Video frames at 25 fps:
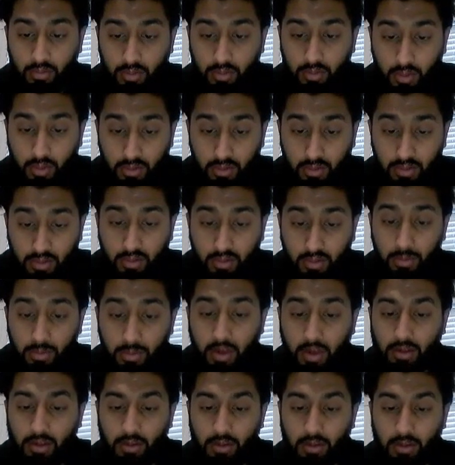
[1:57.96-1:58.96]
causes the
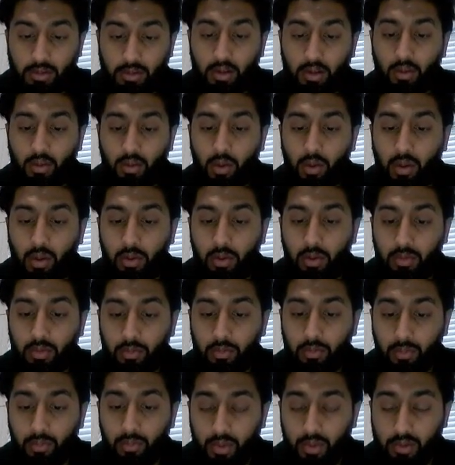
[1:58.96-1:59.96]
bacterial cell wall
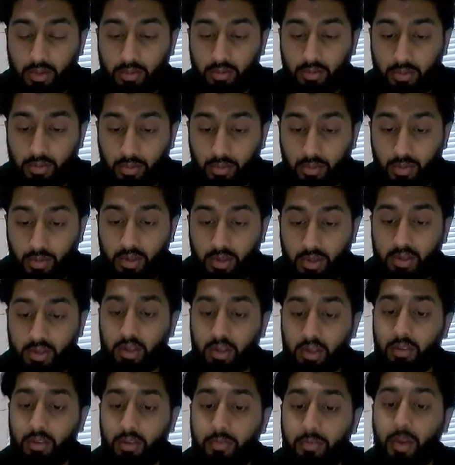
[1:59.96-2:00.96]
to which
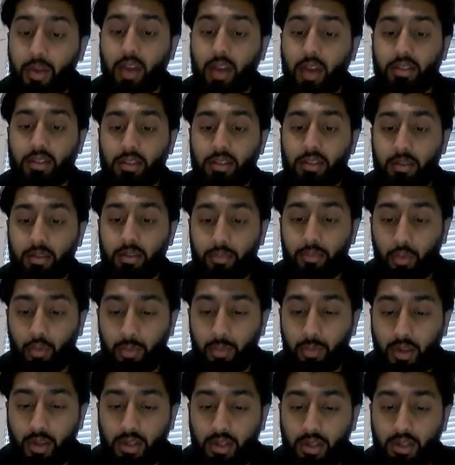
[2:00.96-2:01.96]
it affects the
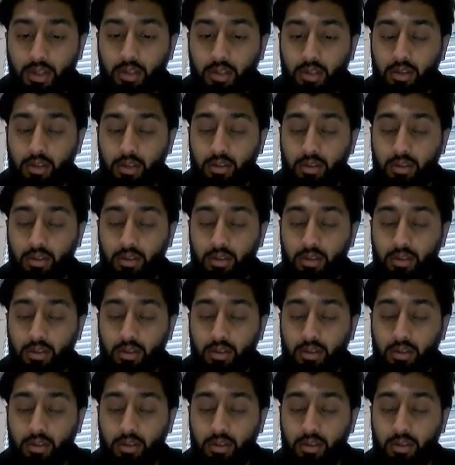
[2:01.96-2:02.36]
formation